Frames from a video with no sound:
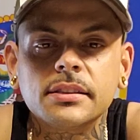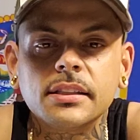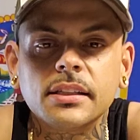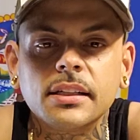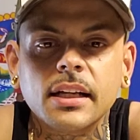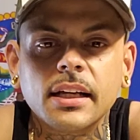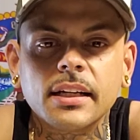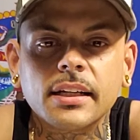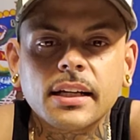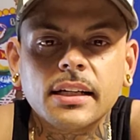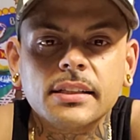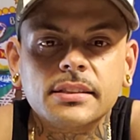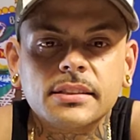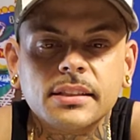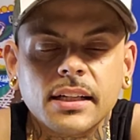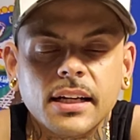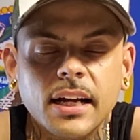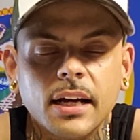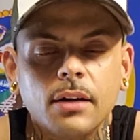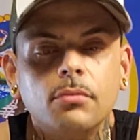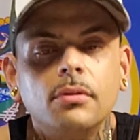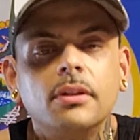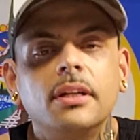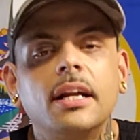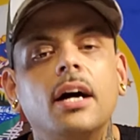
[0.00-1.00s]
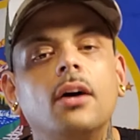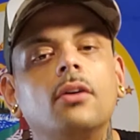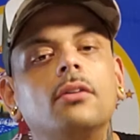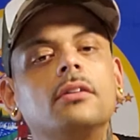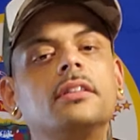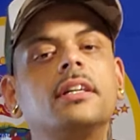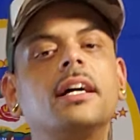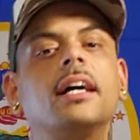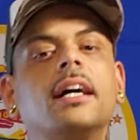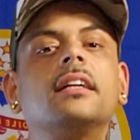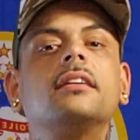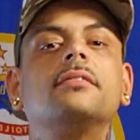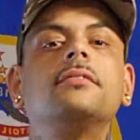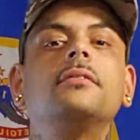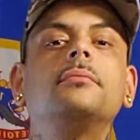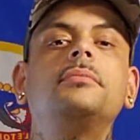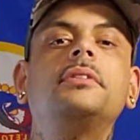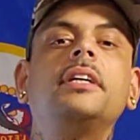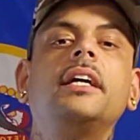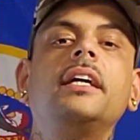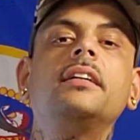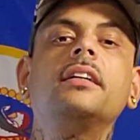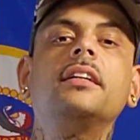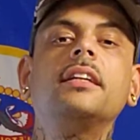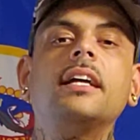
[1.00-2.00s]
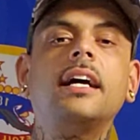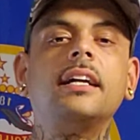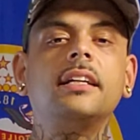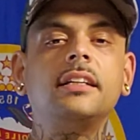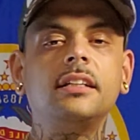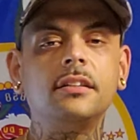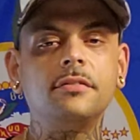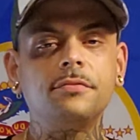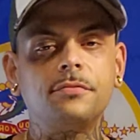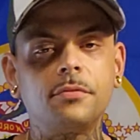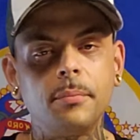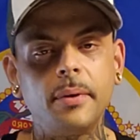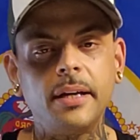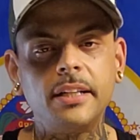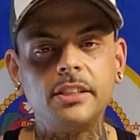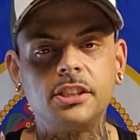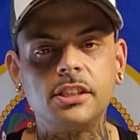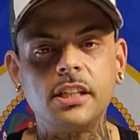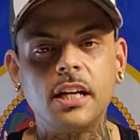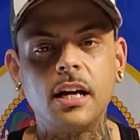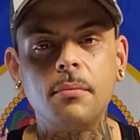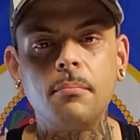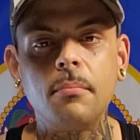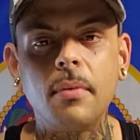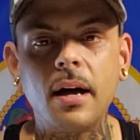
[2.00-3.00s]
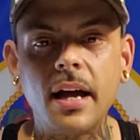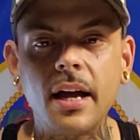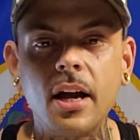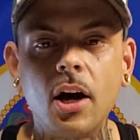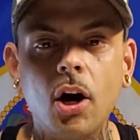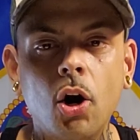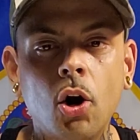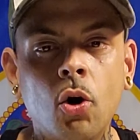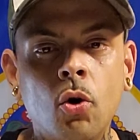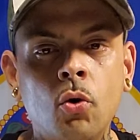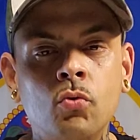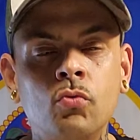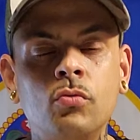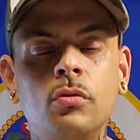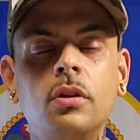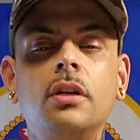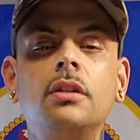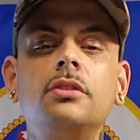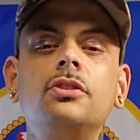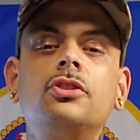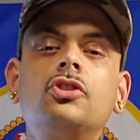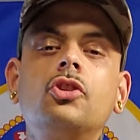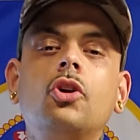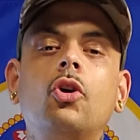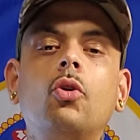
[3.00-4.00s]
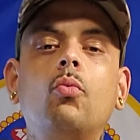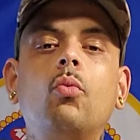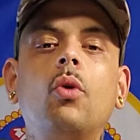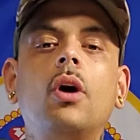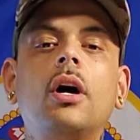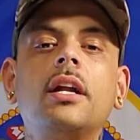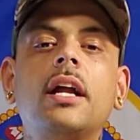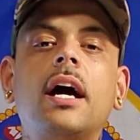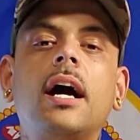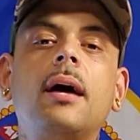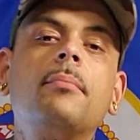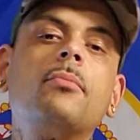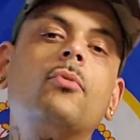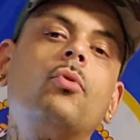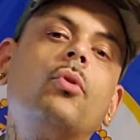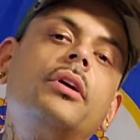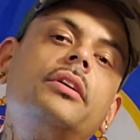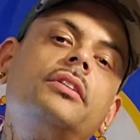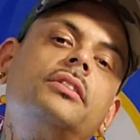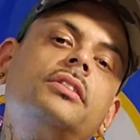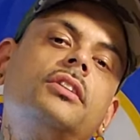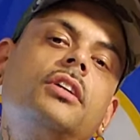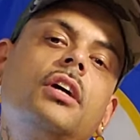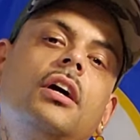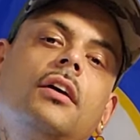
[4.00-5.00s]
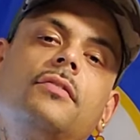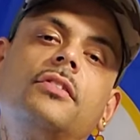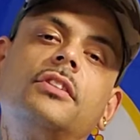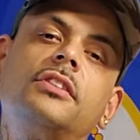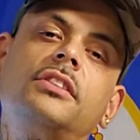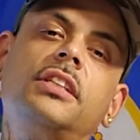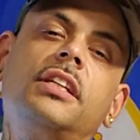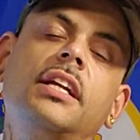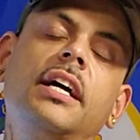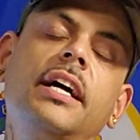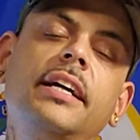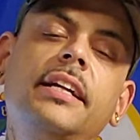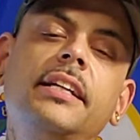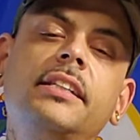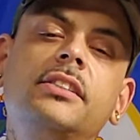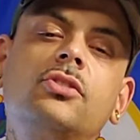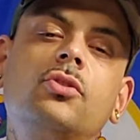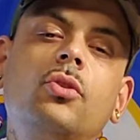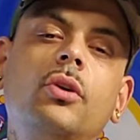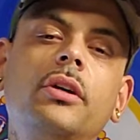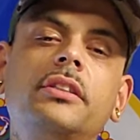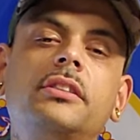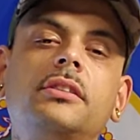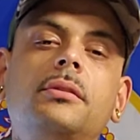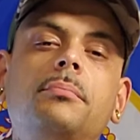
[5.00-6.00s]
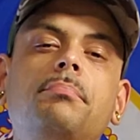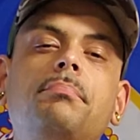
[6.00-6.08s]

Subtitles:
And like I said, I went out and kind of obtained a lot of information on my own. So what I'm going to cover tonight is going to